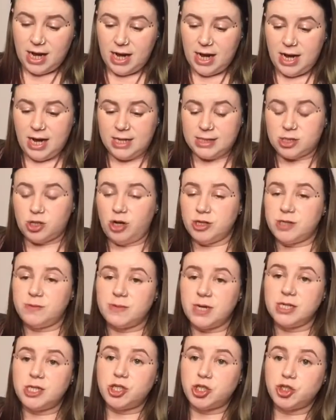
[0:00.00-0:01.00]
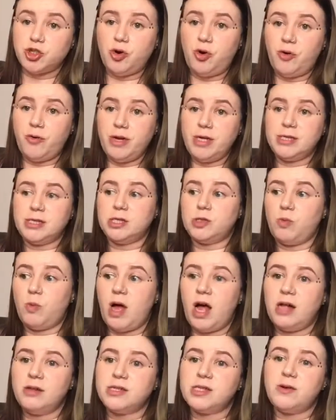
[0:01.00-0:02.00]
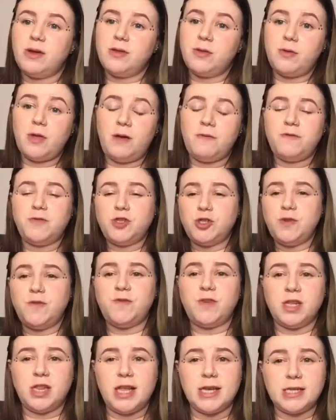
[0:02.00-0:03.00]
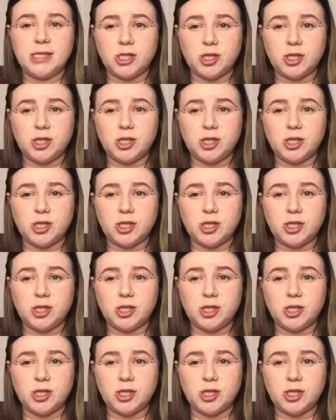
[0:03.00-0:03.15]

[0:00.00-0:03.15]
It's got some nice stories as well, so I, I do feel like it's